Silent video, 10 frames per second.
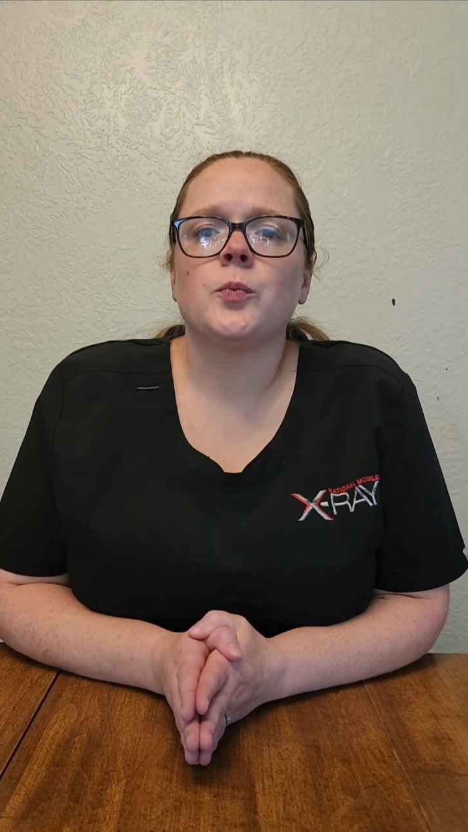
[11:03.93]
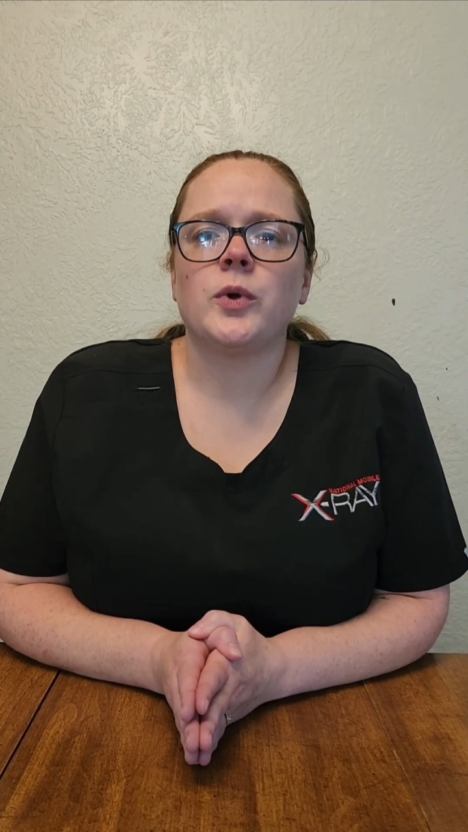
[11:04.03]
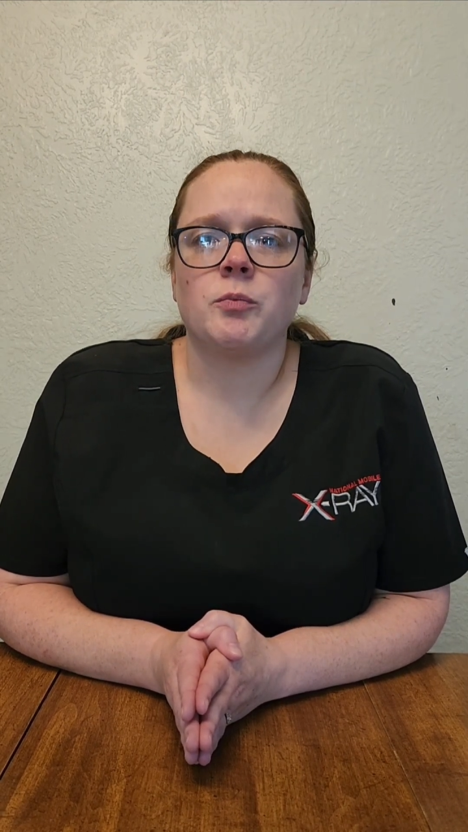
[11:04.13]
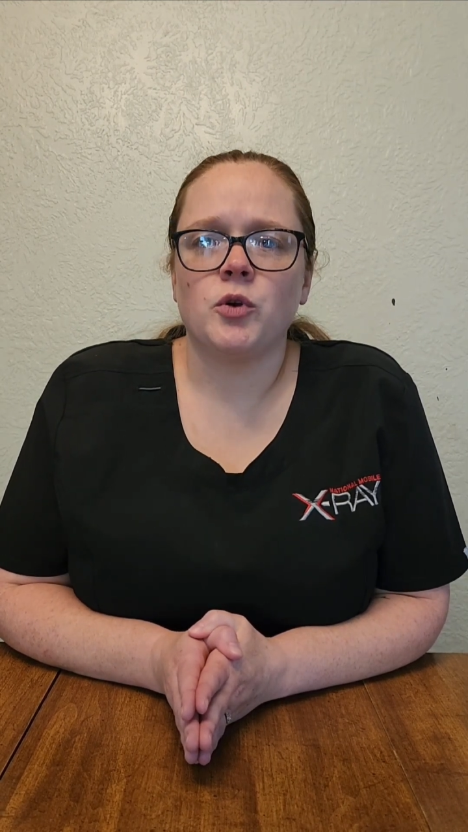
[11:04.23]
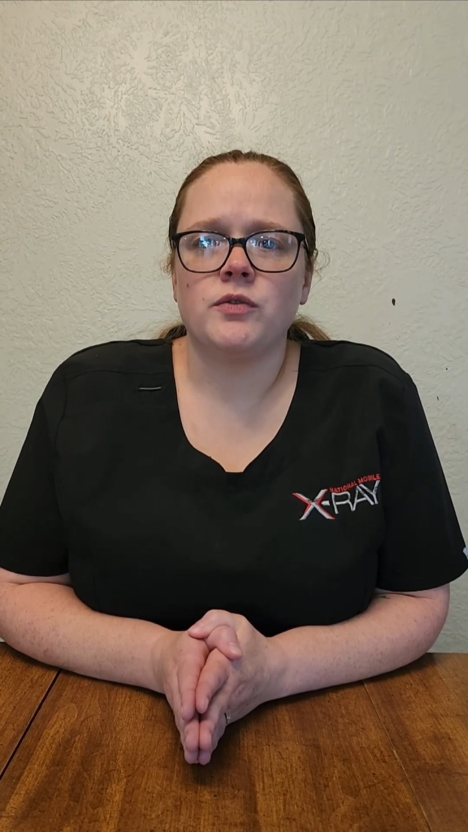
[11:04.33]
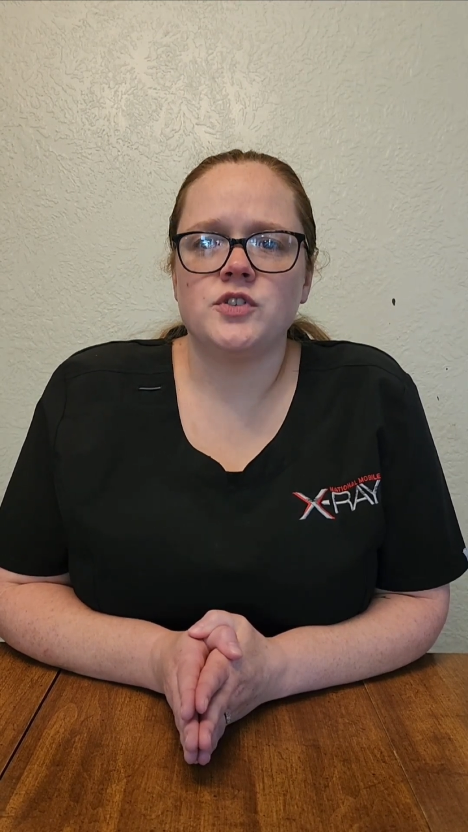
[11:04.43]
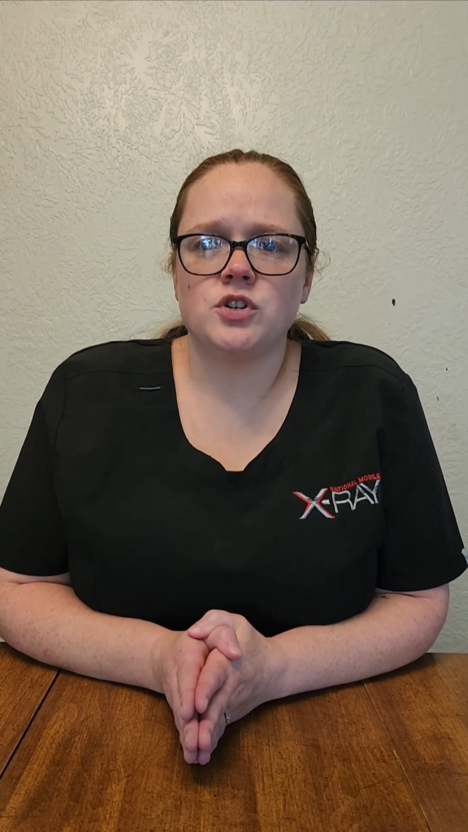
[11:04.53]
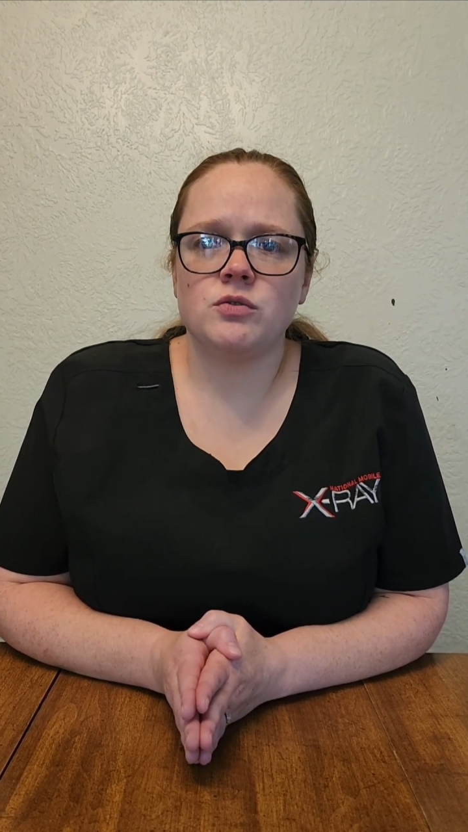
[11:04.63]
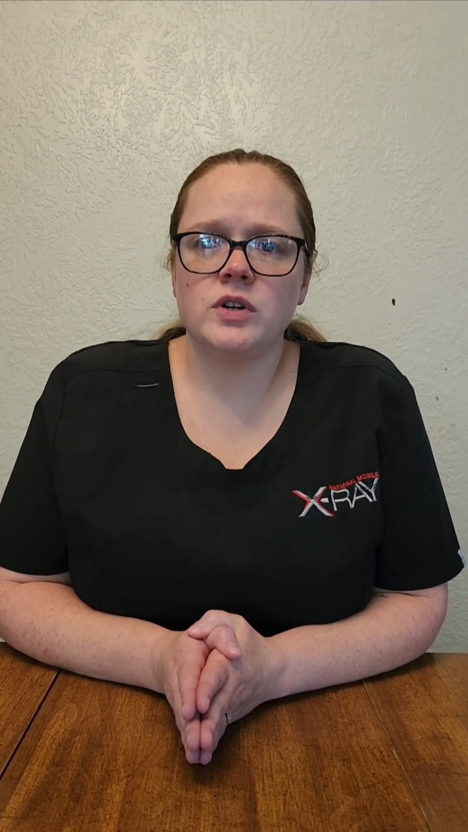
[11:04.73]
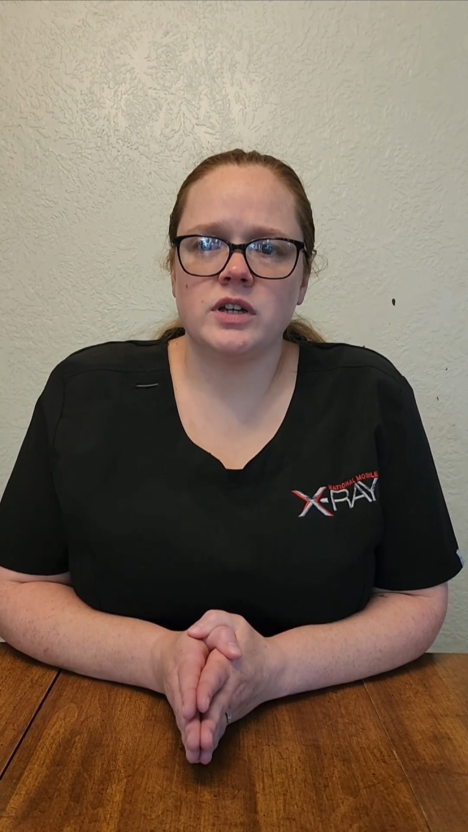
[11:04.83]
We moved
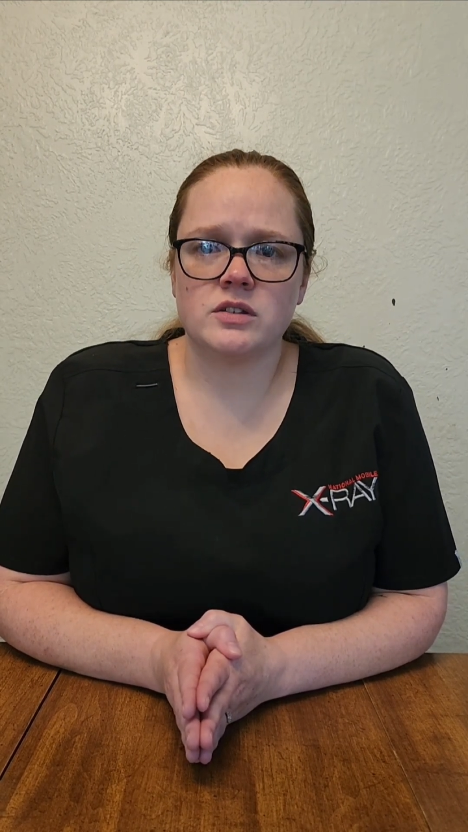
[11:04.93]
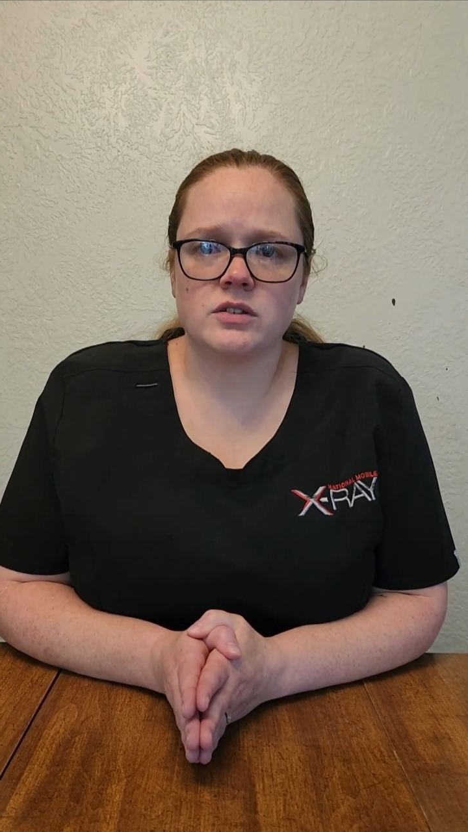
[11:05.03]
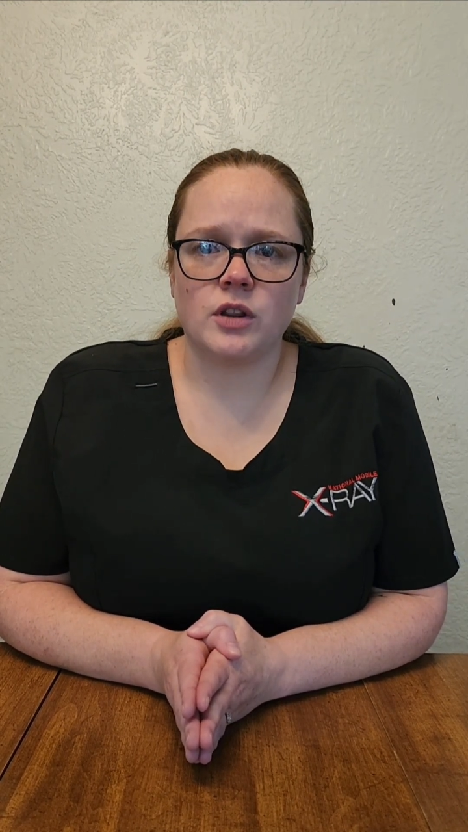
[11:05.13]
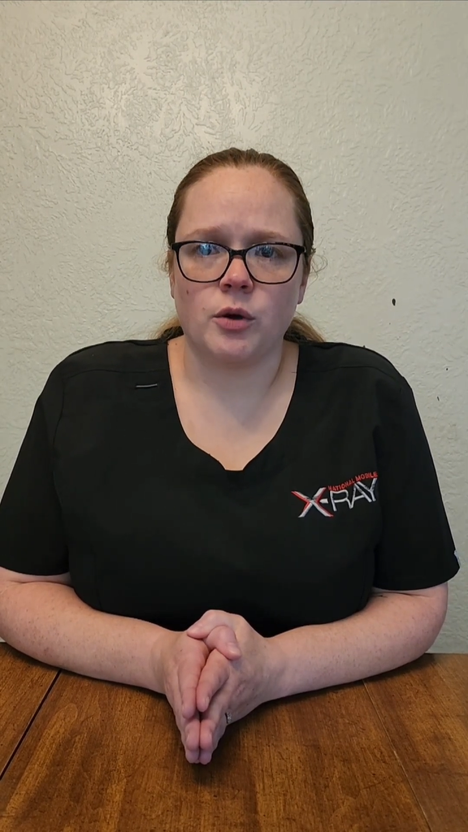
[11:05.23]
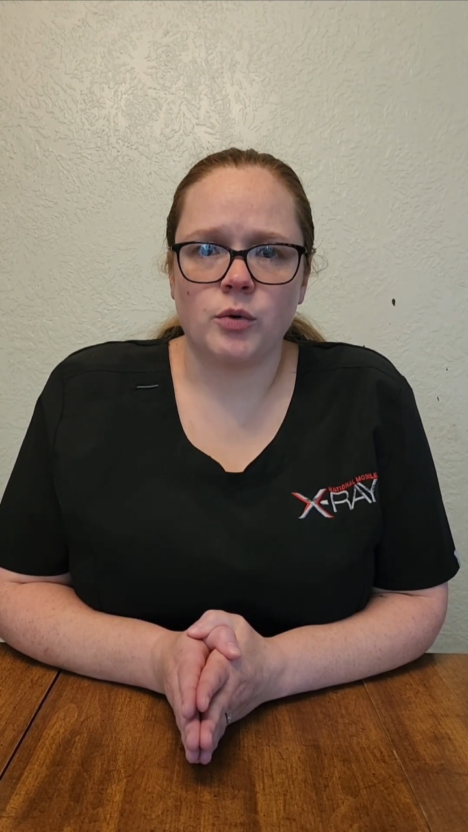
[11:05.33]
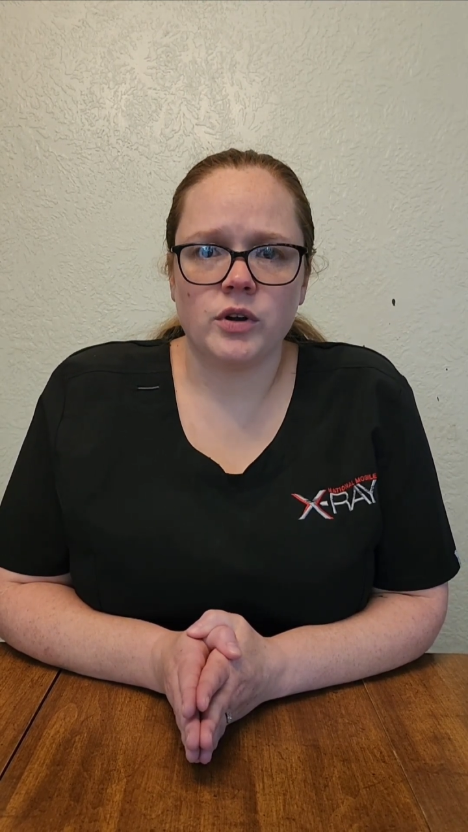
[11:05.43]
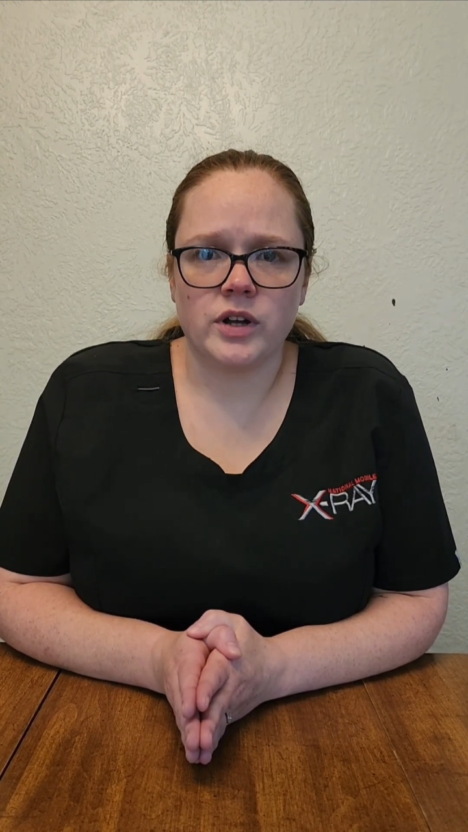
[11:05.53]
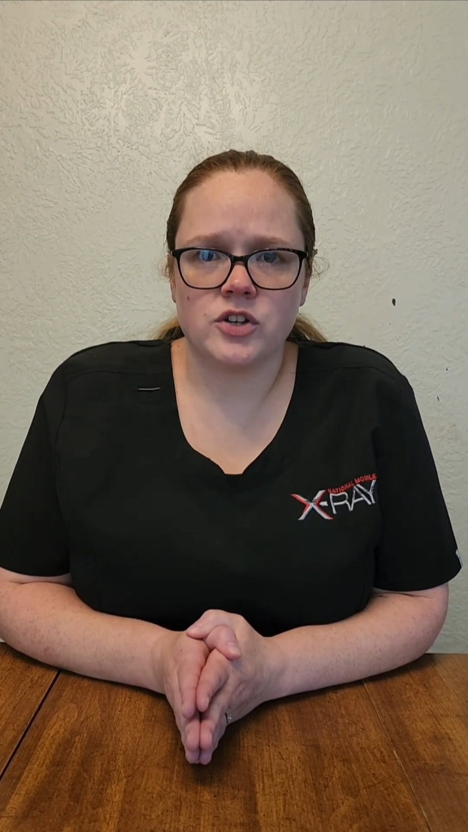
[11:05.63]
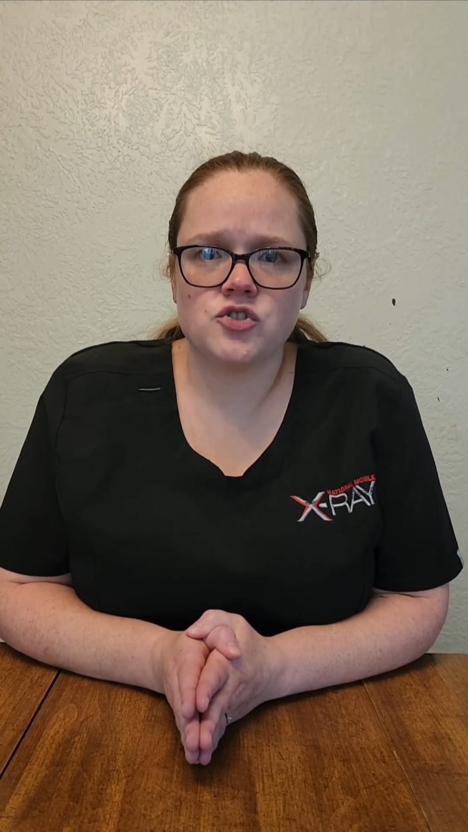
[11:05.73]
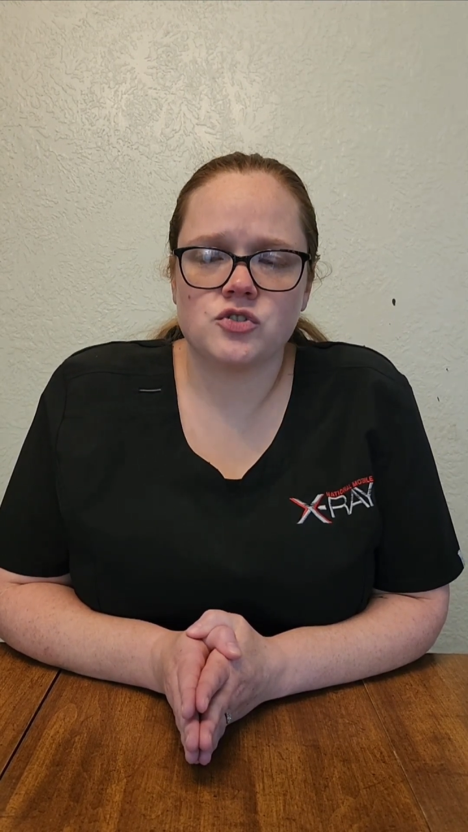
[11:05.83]
to his lower
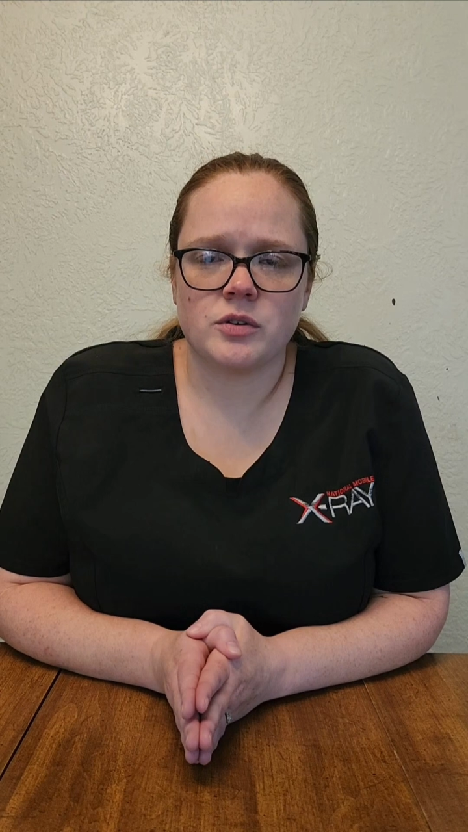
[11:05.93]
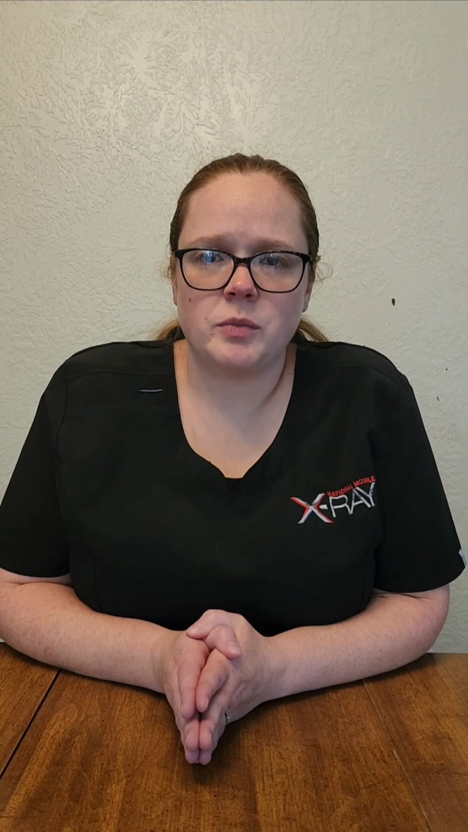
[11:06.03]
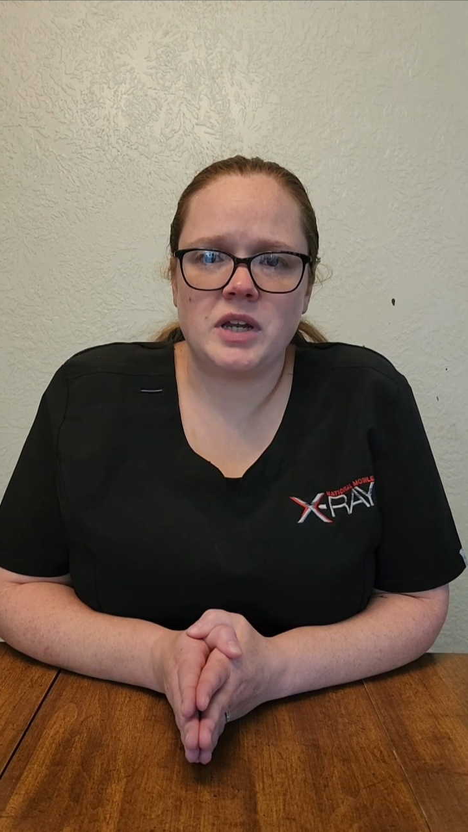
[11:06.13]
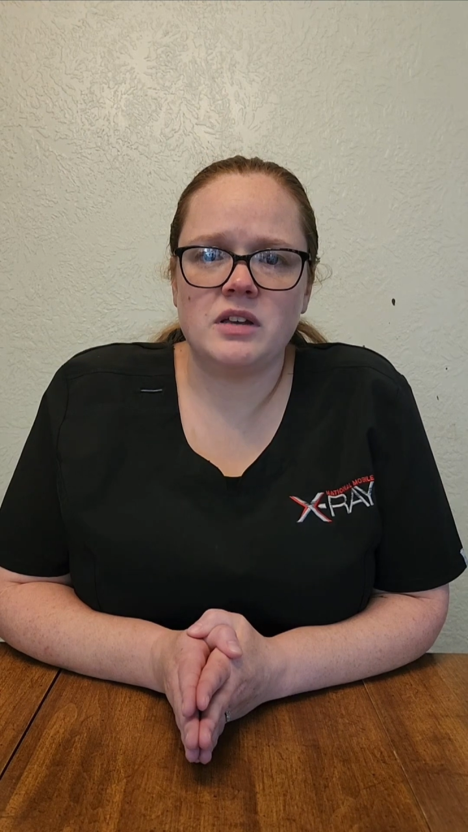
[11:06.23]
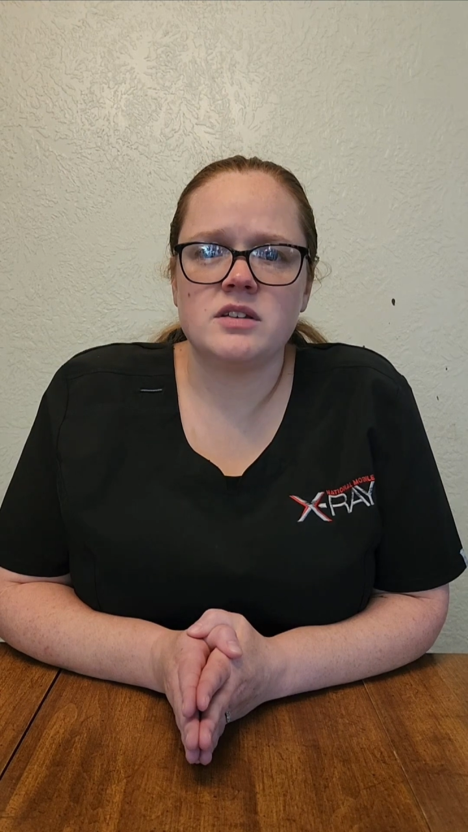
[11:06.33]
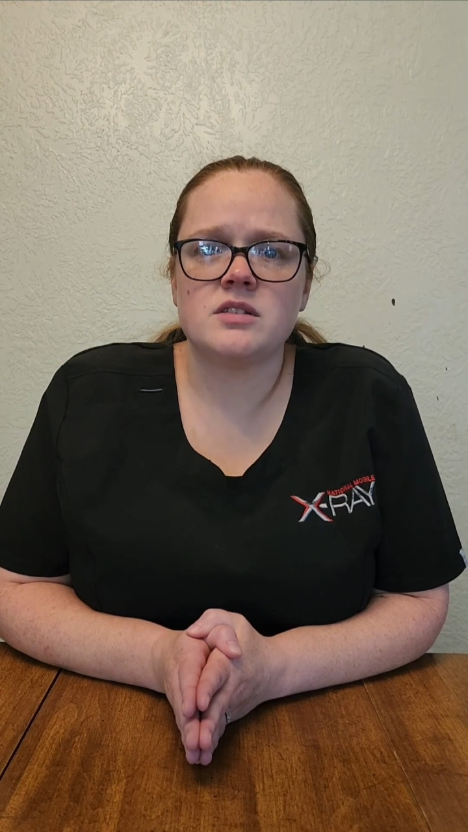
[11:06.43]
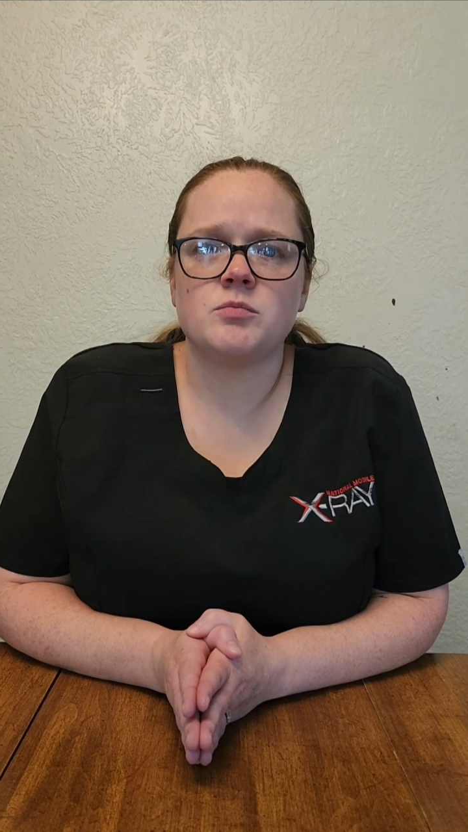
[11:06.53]
extremities.